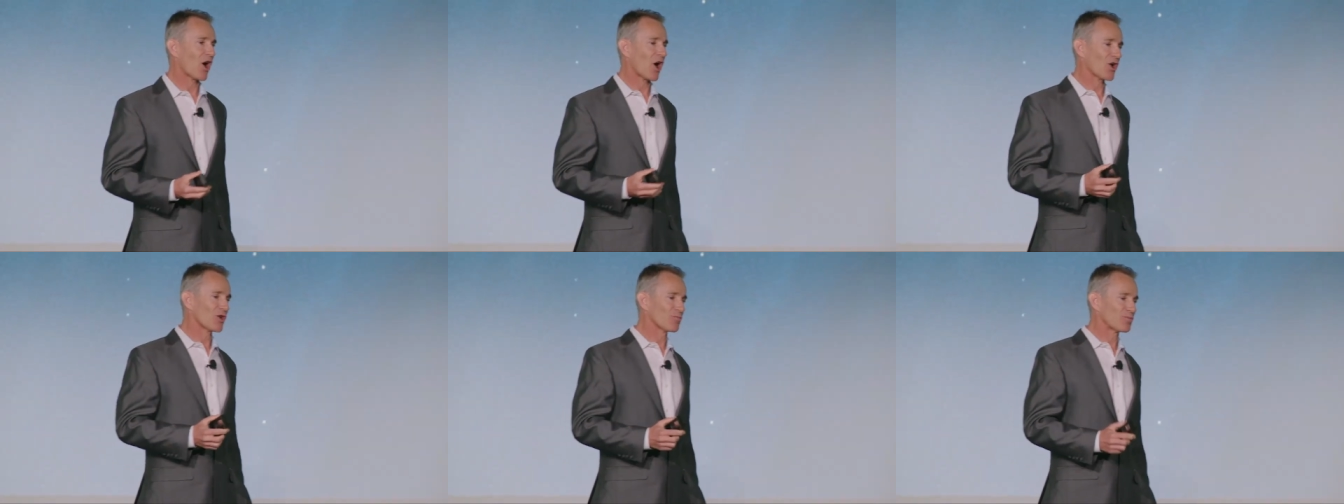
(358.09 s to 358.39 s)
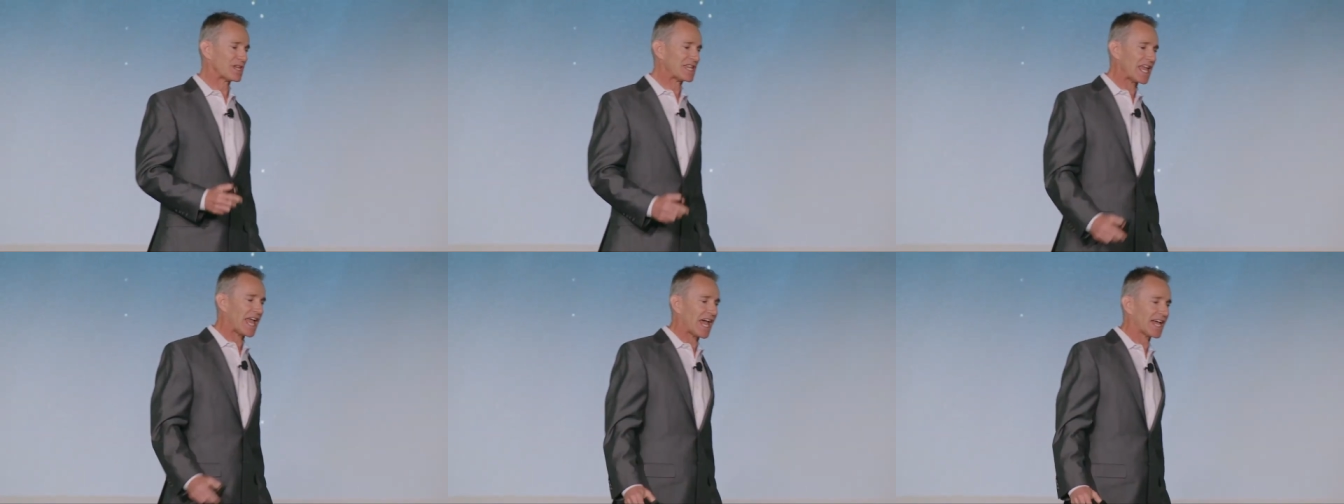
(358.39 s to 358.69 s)

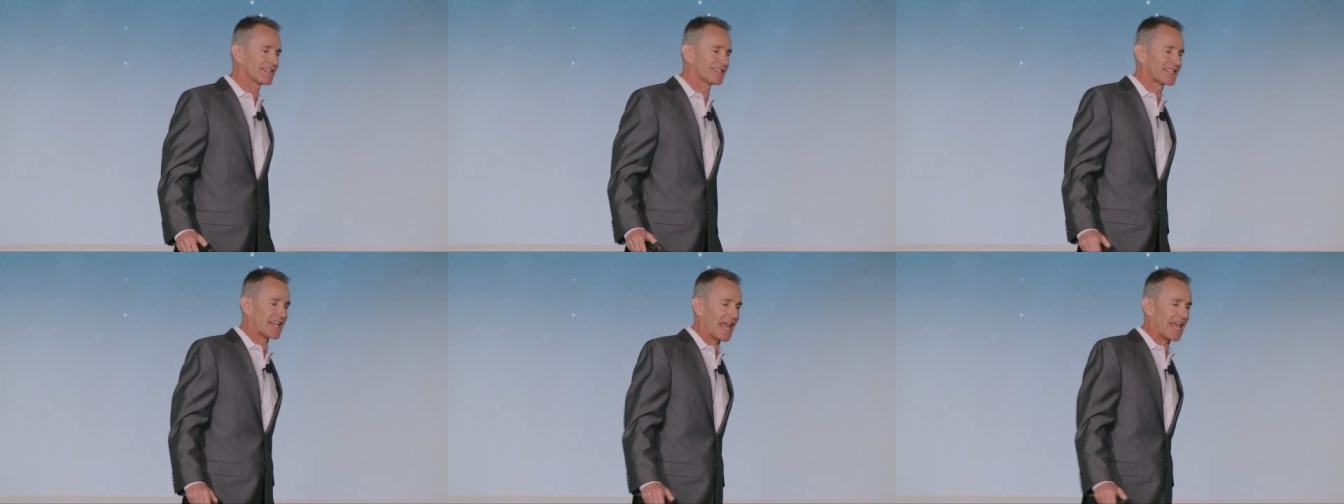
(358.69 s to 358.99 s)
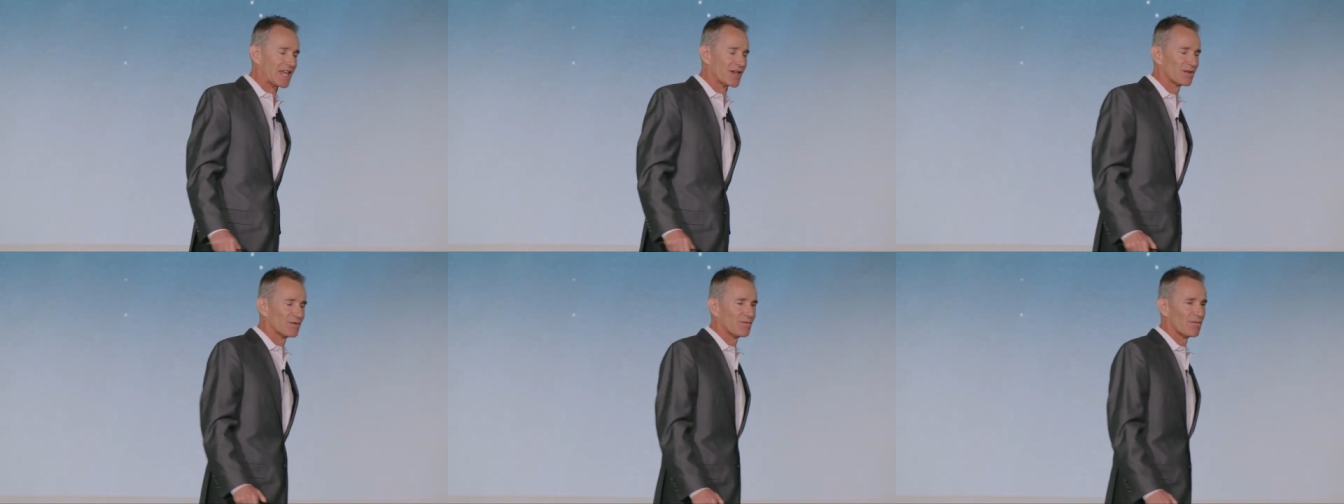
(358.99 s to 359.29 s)

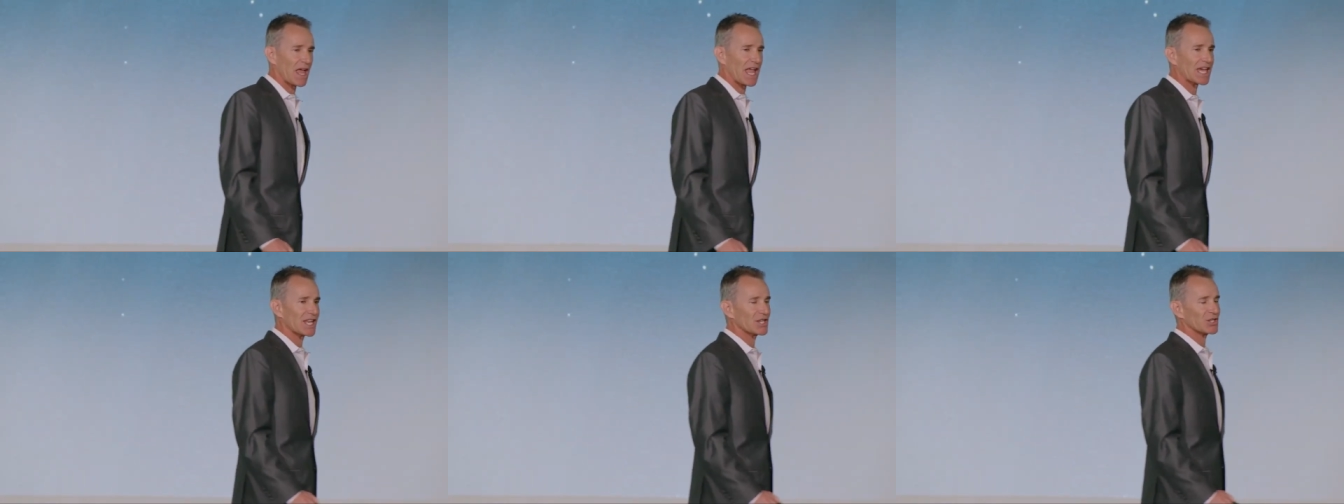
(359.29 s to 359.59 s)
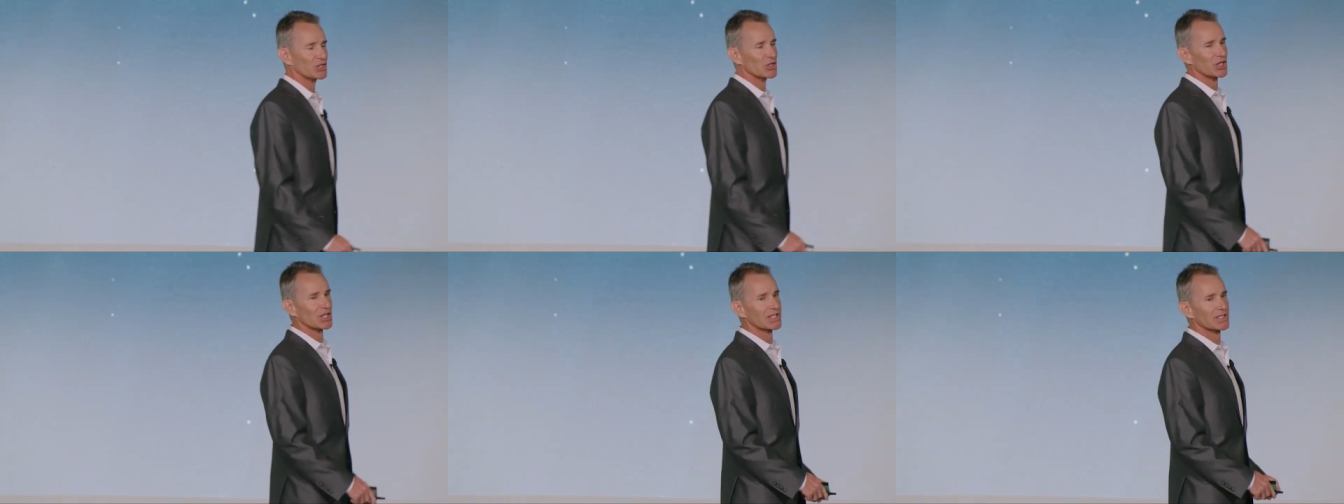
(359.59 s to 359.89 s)
RBSA
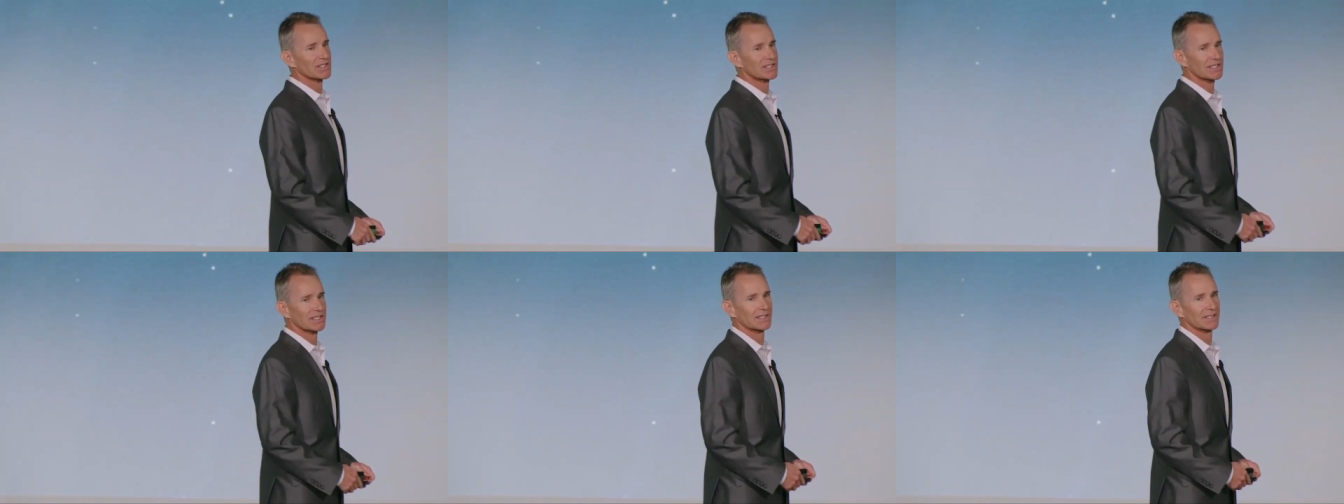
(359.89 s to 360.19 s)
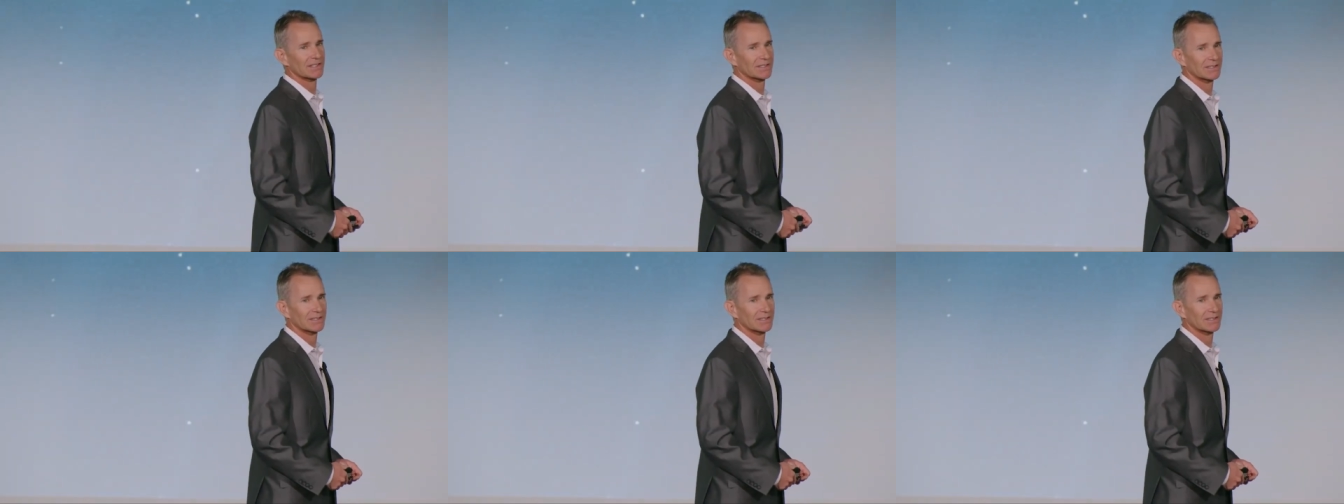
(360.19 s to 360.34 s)
advantage is?